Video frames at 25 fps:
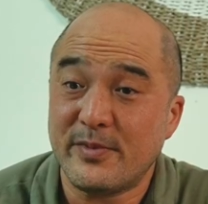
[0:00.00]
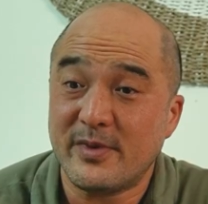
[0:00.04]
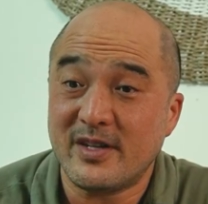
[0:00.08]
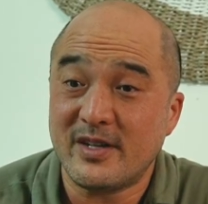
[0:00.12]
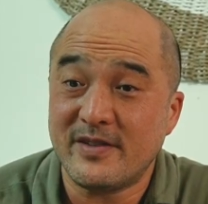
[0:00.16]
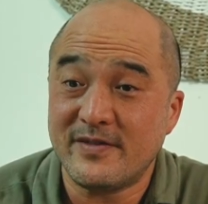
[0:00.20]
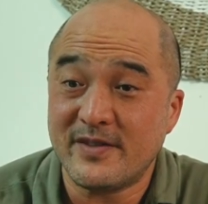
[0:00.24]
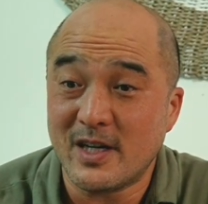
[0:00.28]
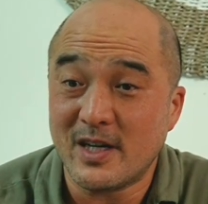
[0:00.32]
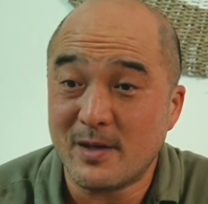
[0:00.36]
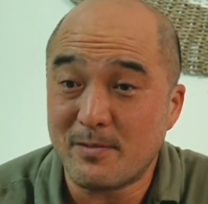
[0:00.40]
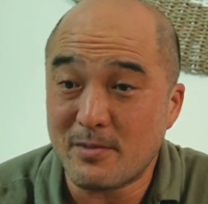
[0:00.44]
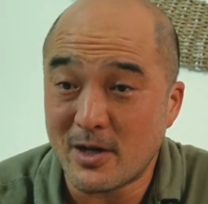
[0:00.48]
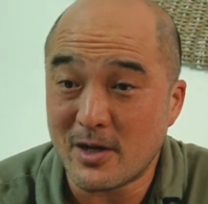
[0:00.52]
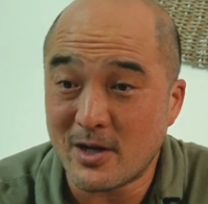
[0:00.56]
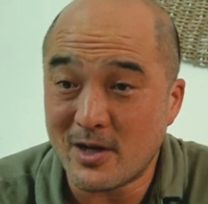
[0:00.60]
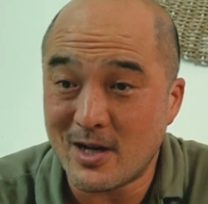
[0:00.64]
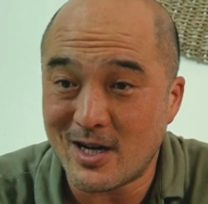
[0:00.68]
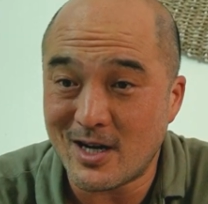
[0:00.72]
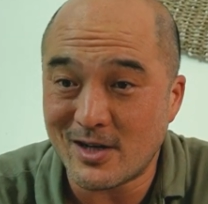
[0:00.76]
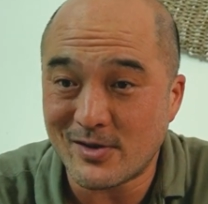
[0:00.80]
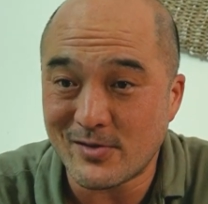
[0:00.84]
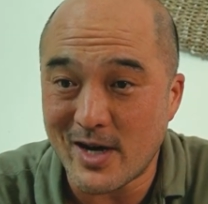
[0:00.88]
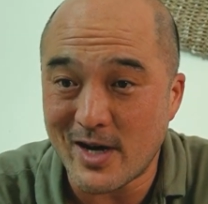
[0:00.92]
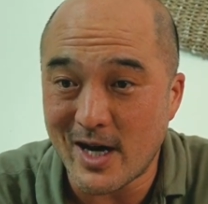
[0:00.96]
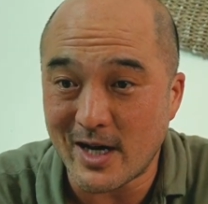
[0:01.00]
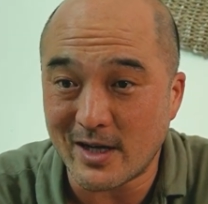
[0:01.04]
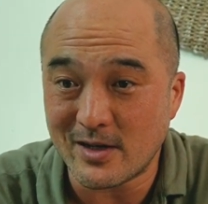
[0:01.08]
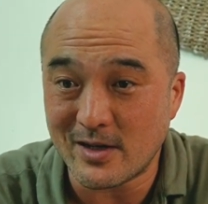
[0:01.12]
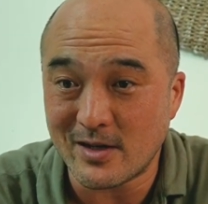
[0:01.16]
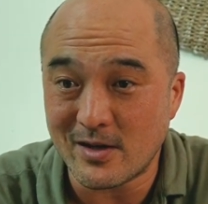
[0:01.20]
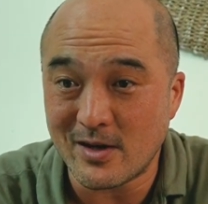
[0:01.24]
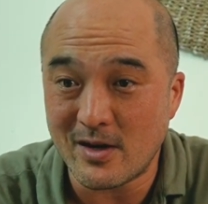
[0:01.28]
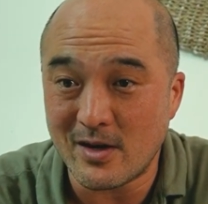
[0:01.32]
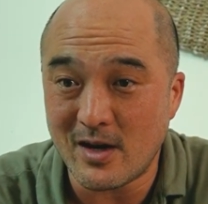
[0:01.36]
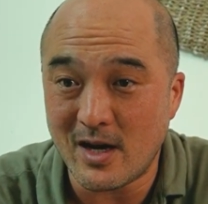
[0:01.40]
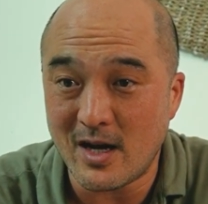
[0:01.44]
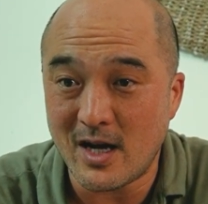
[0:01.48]
the developer and
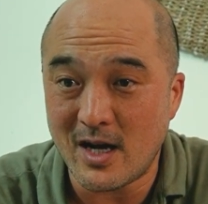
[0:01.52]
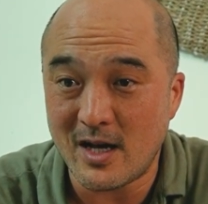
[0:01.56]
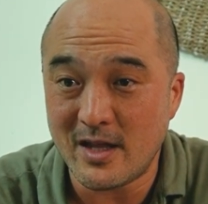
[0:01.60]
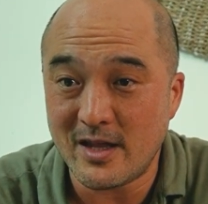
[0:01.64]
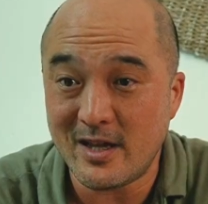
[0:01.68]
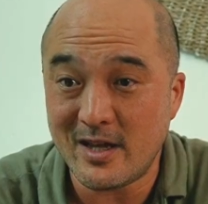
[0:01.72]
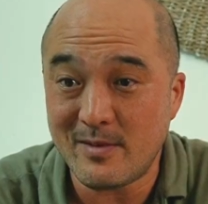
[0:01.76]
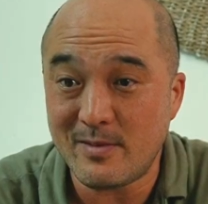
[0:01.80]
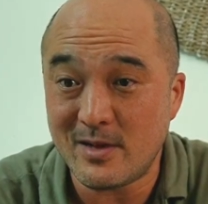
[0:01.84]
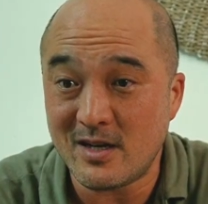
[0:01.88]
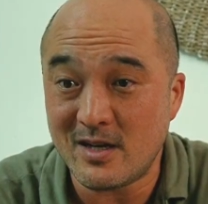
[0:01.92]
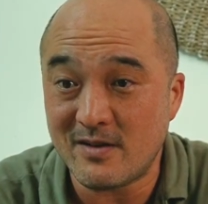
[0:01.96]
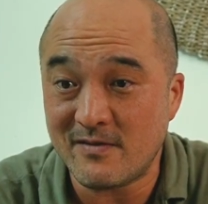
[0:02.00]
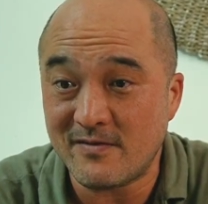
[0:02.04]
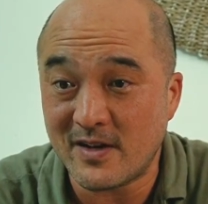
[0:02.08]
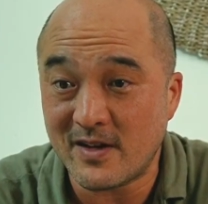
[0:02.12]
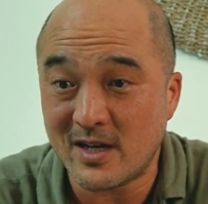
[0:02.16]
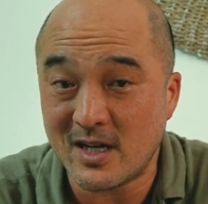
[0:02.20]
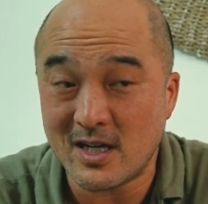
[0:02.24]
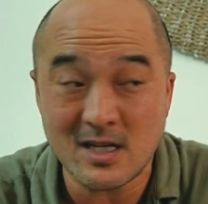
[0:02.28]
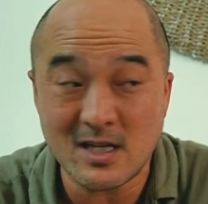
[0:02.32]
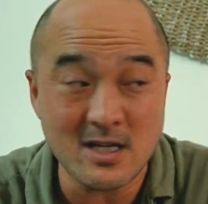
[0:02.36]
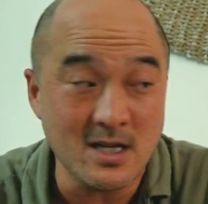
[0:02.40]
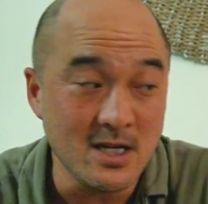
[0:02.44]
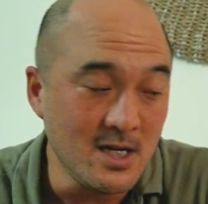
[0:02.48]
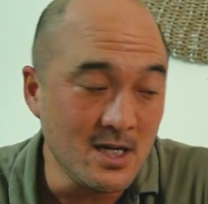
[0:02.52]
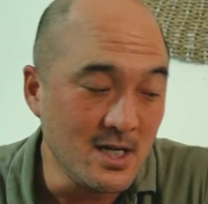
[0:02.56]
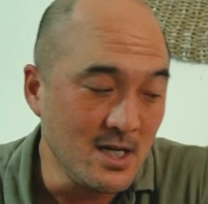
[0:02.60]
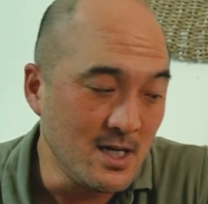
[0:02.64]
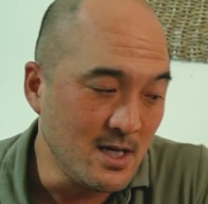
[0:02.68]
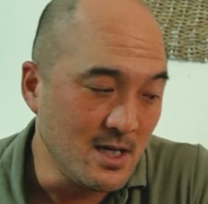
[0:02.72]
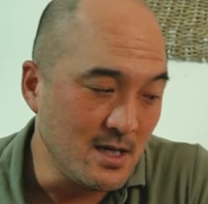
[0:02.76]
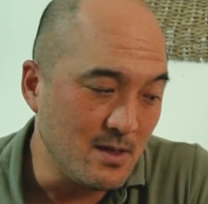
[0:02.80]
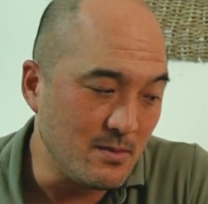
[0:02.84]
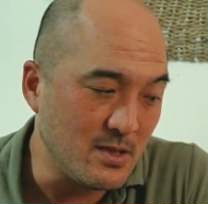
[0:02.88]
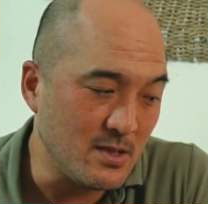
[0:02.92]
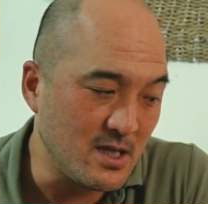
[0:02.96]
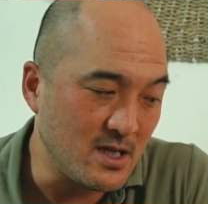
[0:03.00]
contractor. They've been invited,
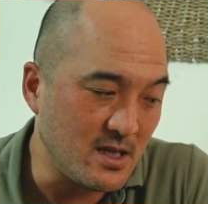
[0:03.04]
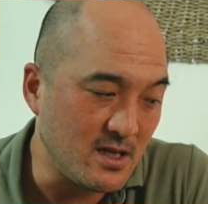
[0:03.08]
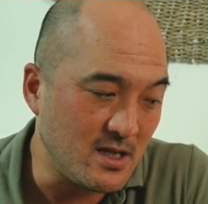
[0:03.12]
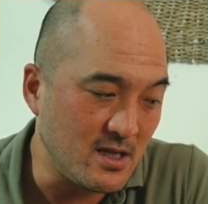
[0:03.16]
but